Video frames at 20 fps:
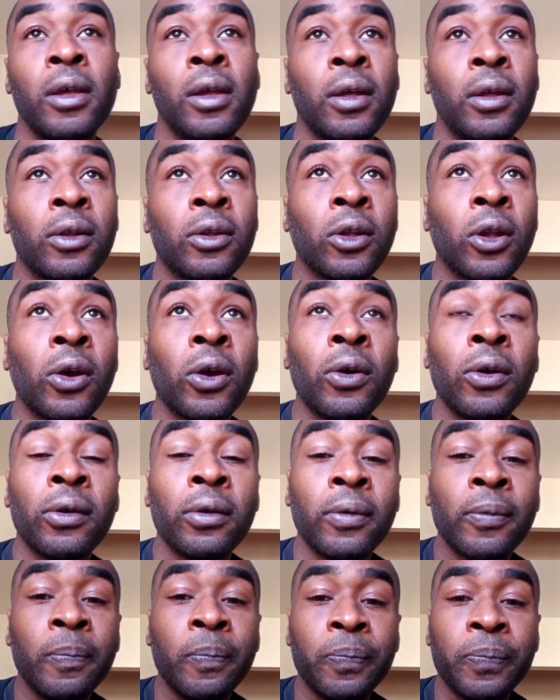
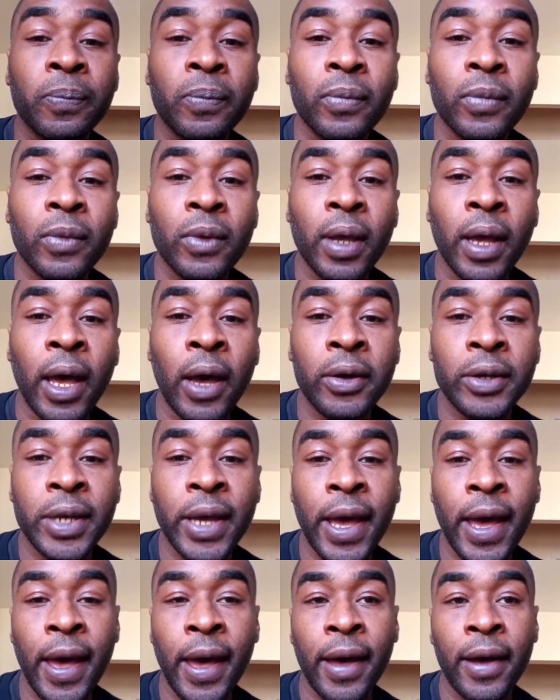Learn how to
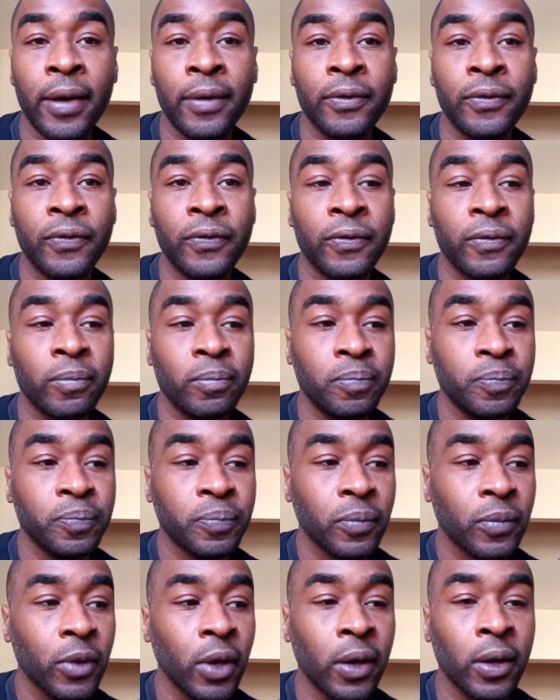have
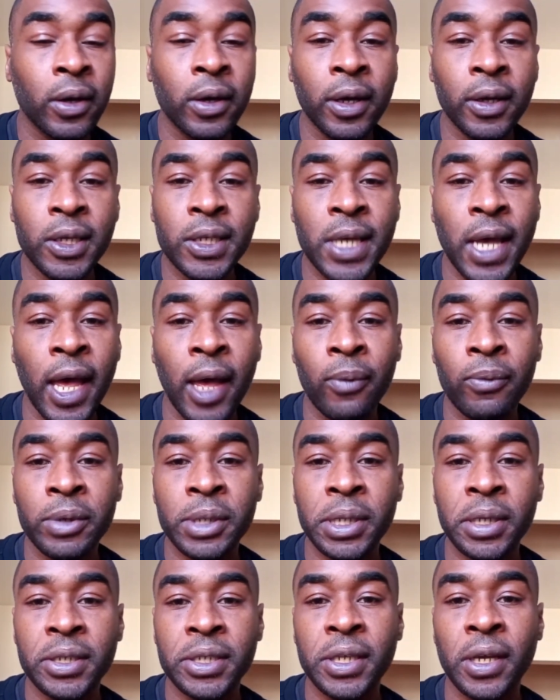a good time
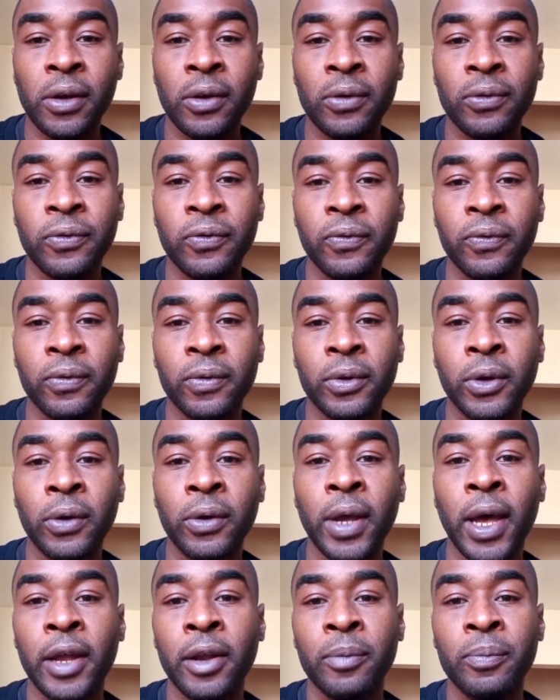with yourself.
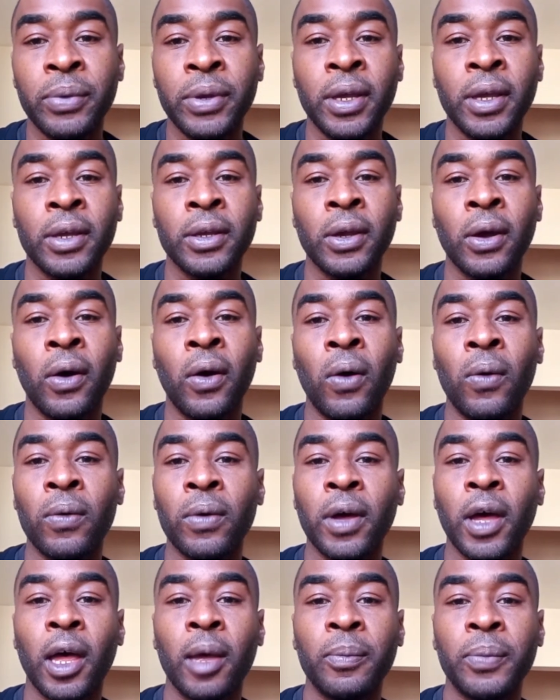Learn how to be in your own
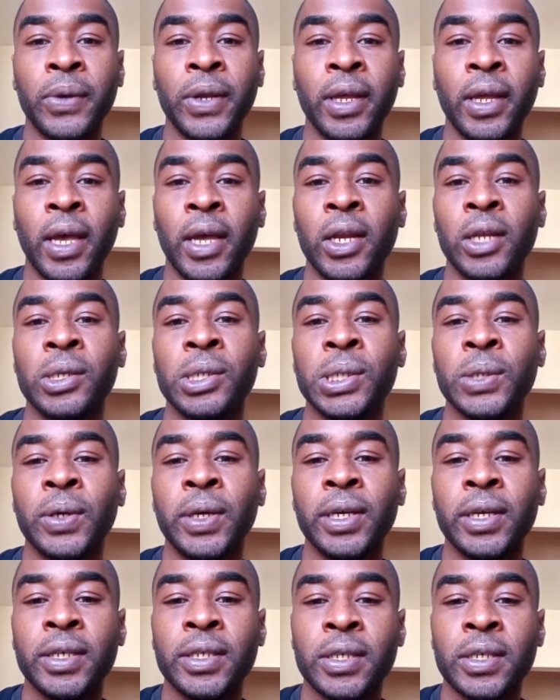company and enjoy
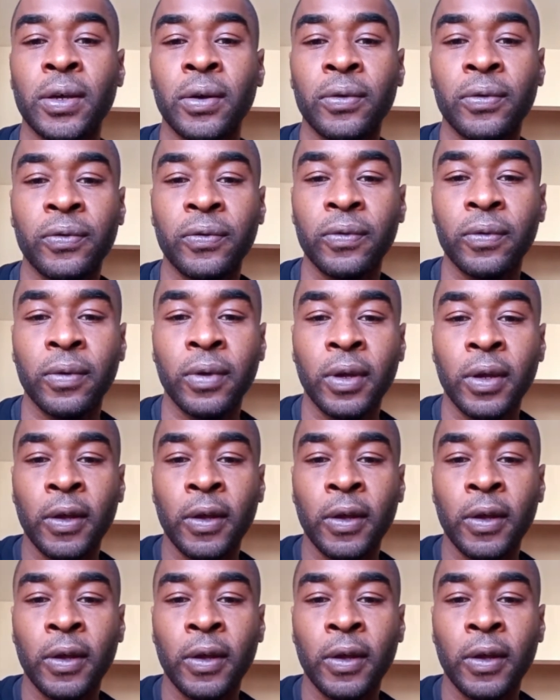yourself.